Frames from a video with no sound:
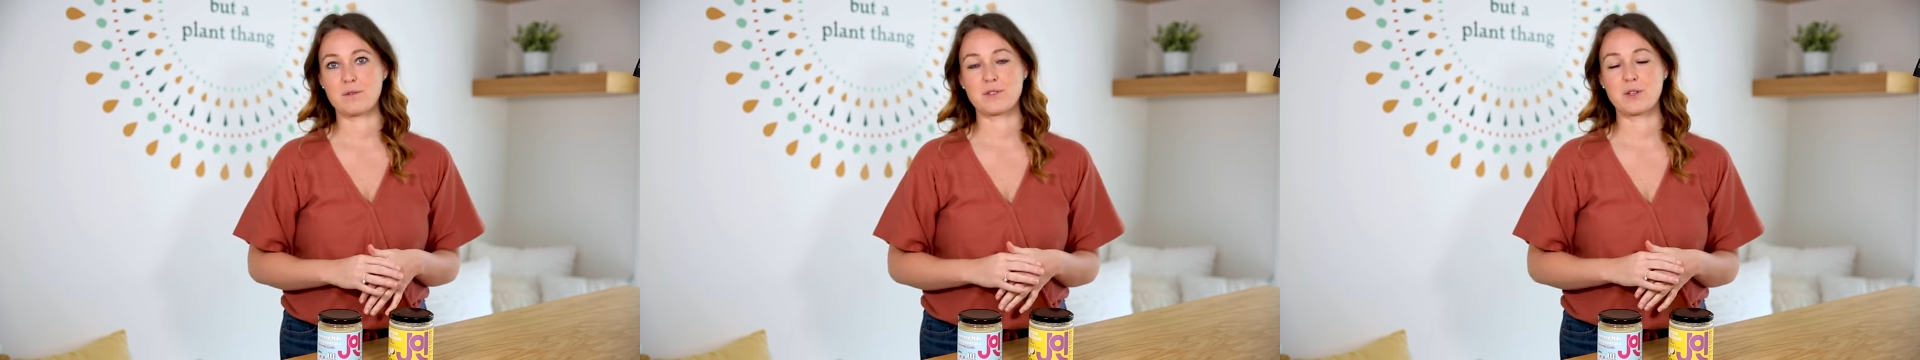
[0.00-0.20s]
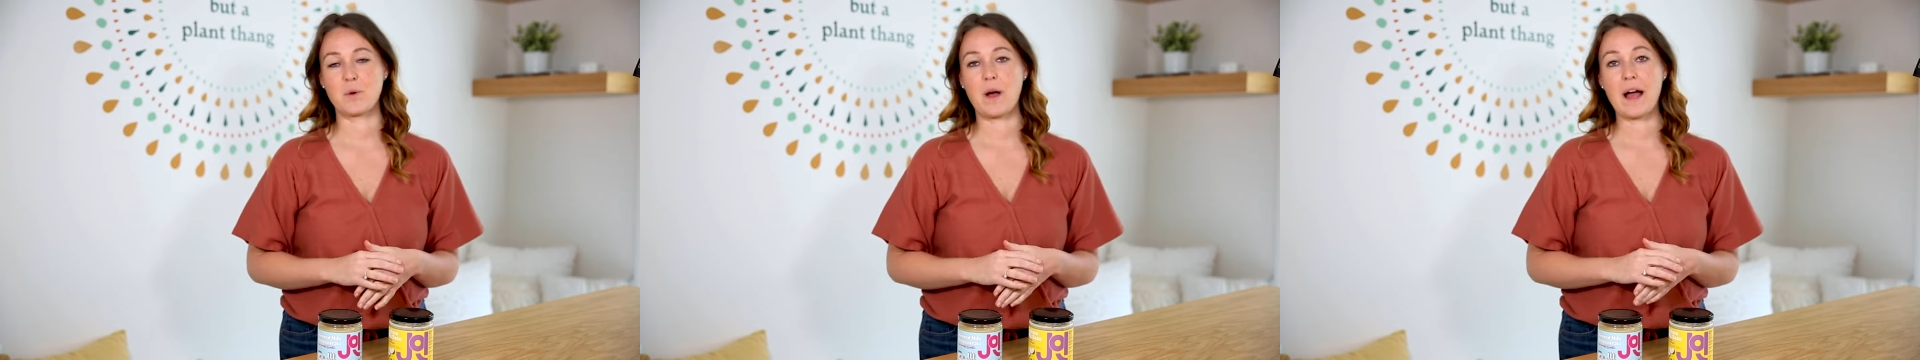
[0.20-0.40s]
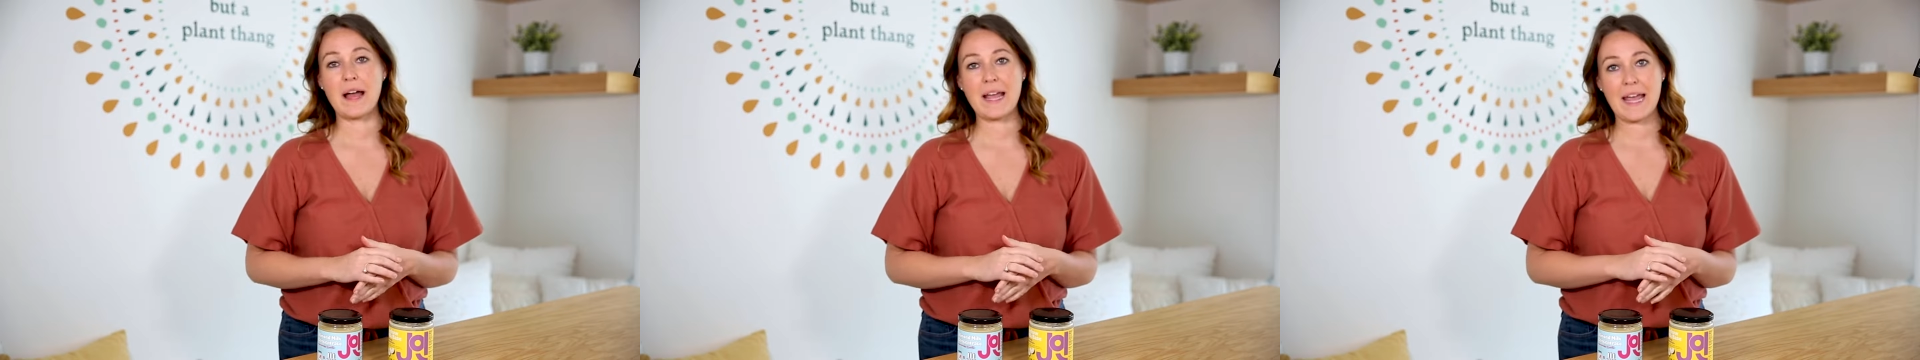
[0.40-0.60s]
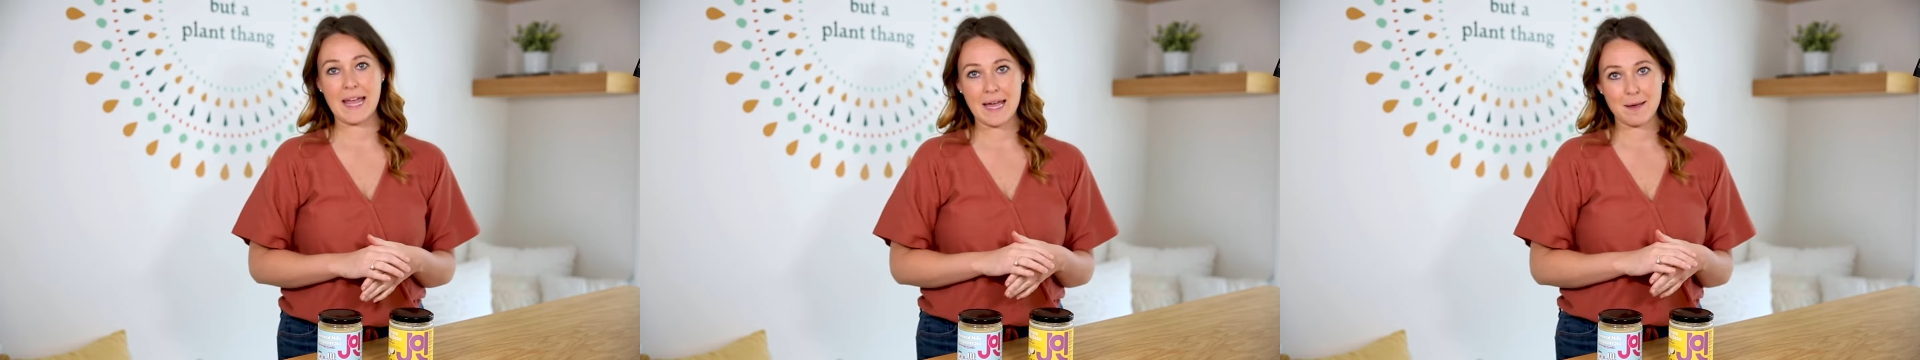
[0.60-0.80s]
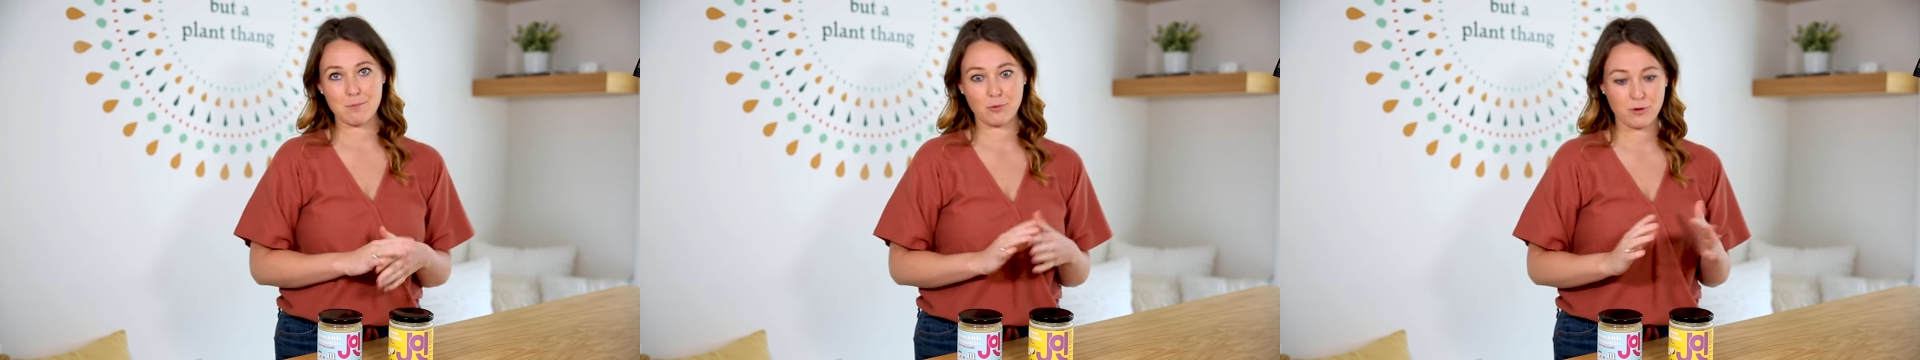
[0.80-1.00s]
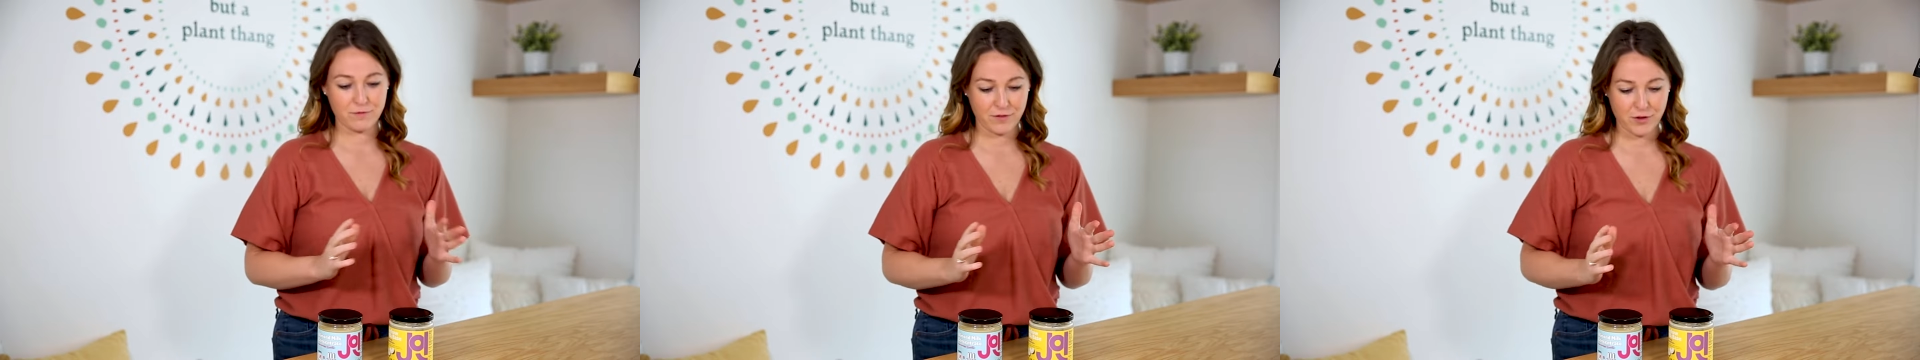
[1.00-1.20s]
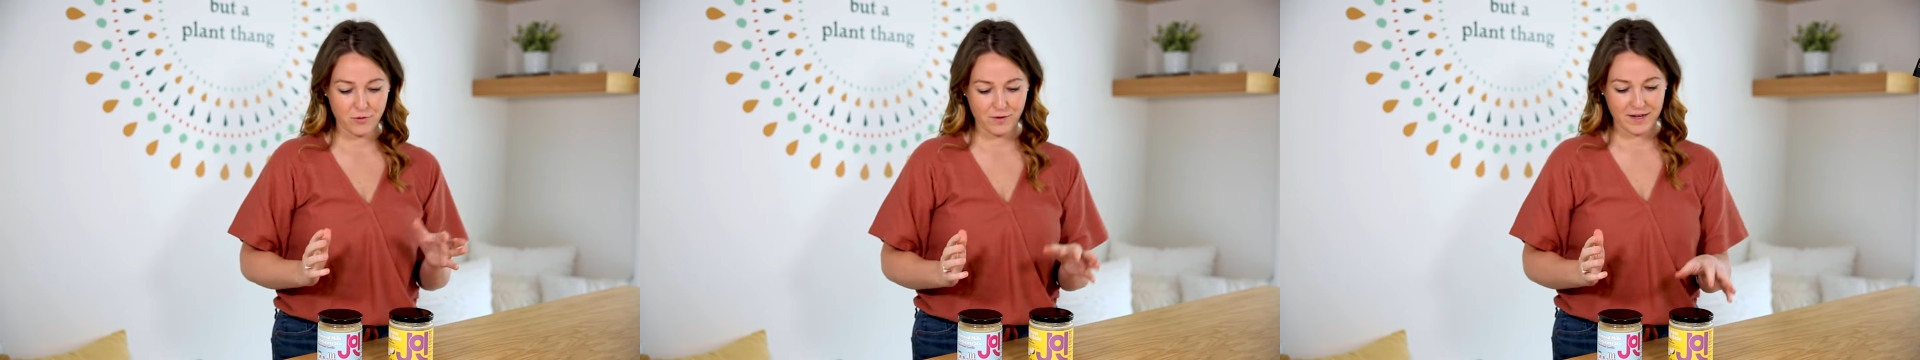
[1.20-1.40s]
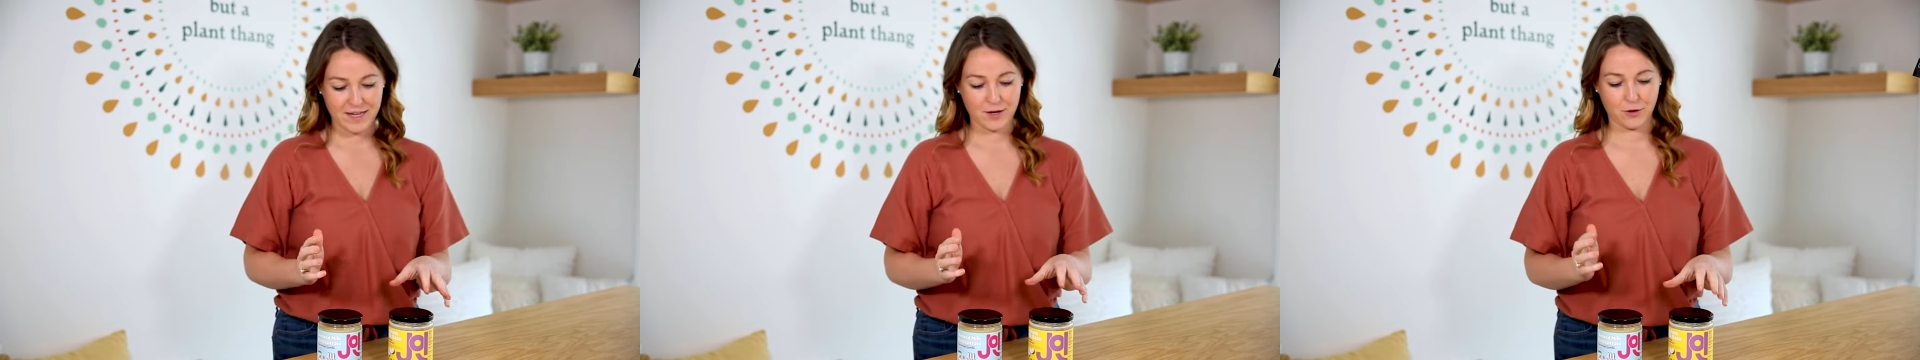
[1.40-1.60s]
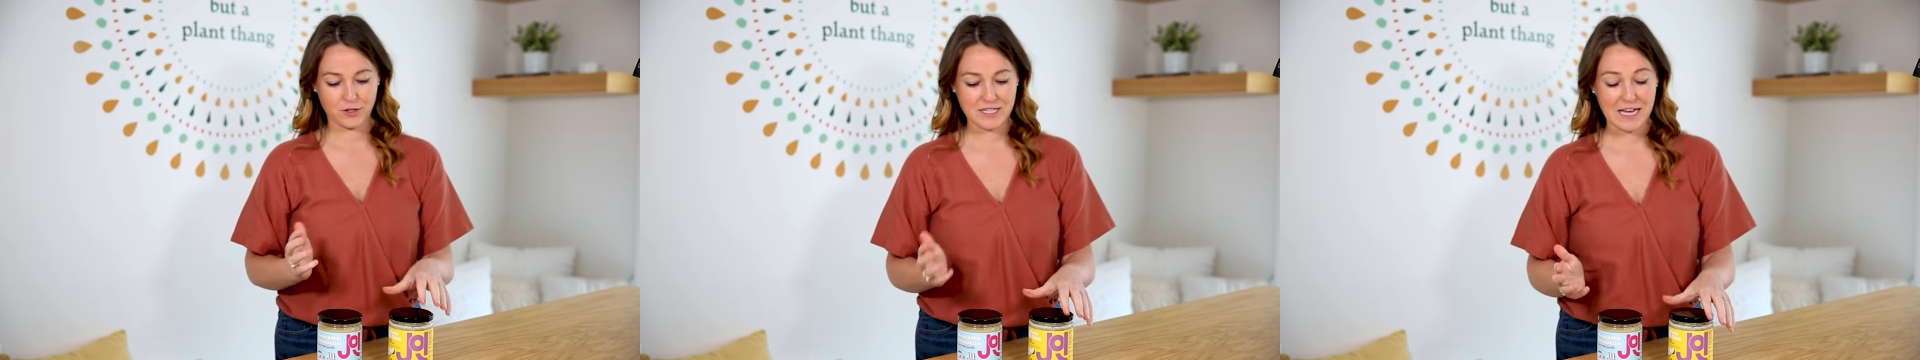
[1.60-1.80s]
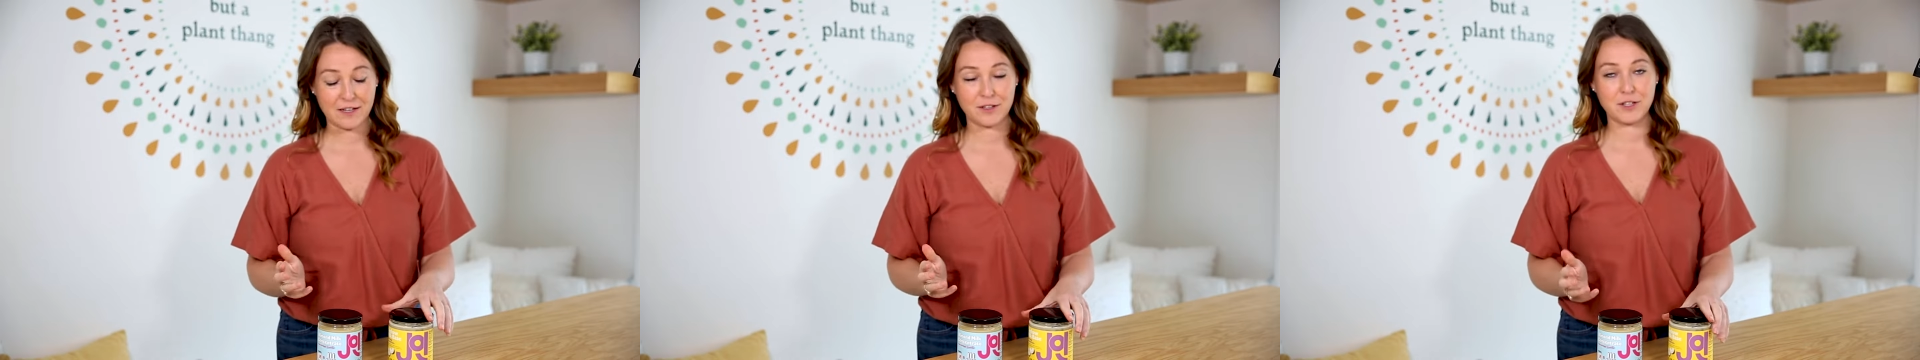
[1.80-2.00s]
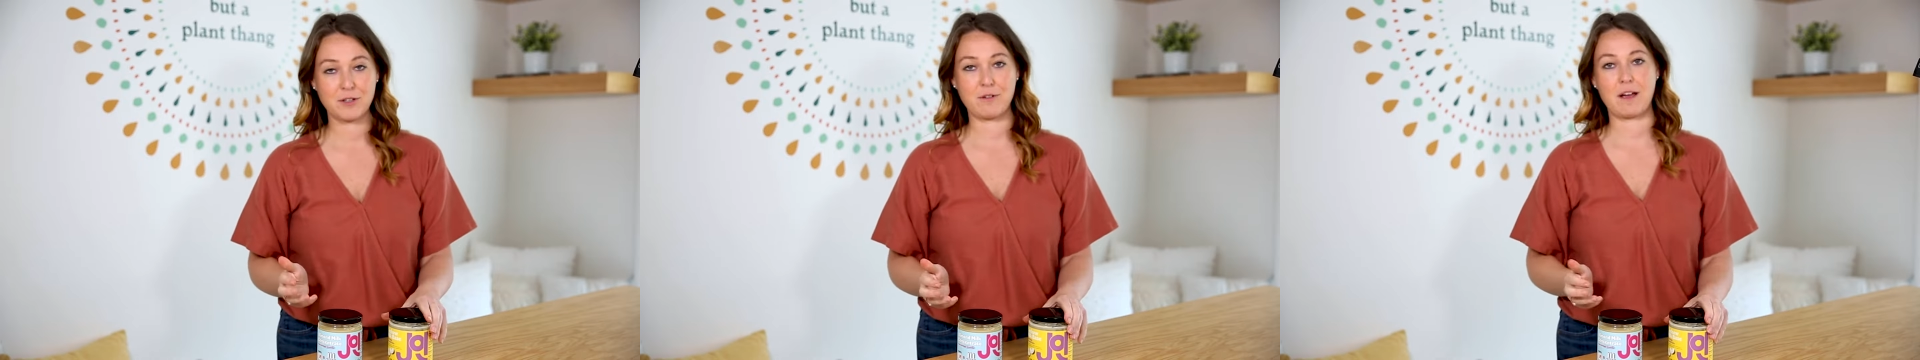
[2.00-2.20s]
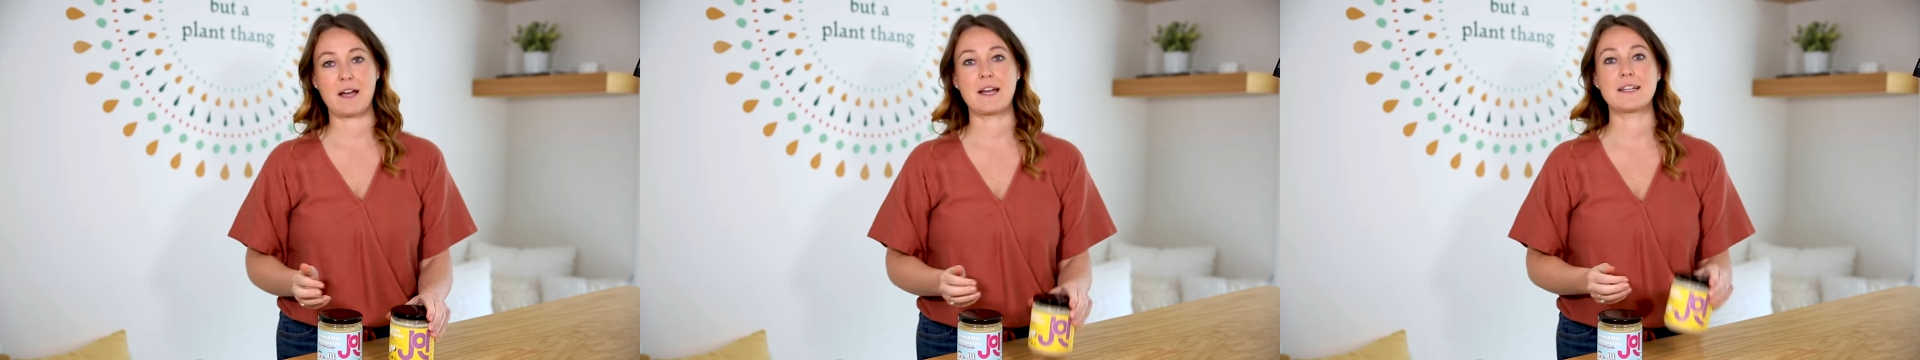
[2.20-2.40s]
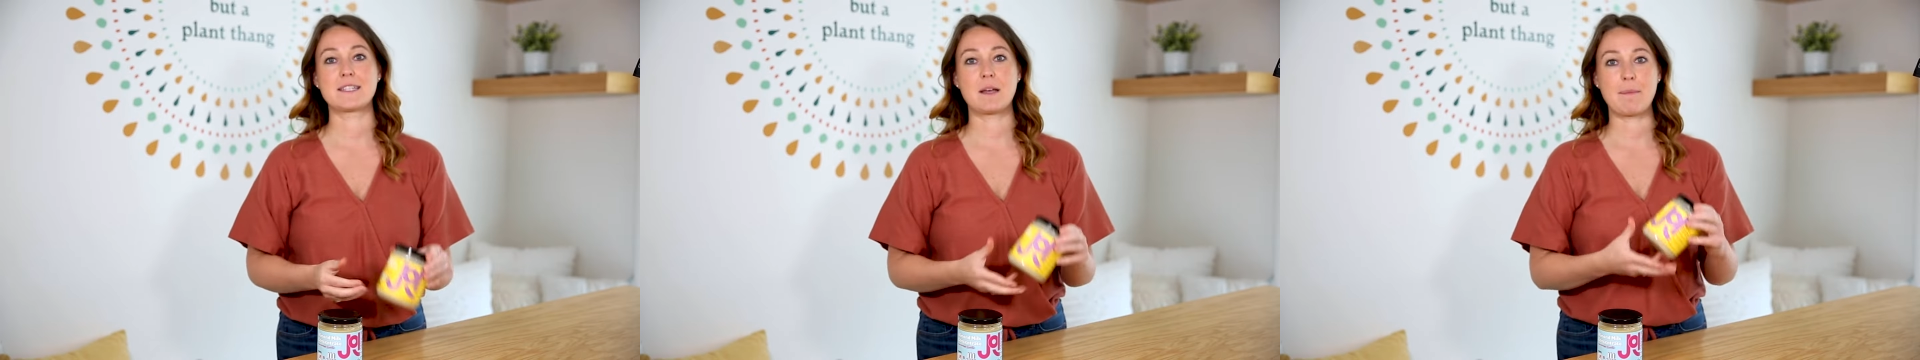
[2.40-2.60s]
So I am reviewing or telling you guys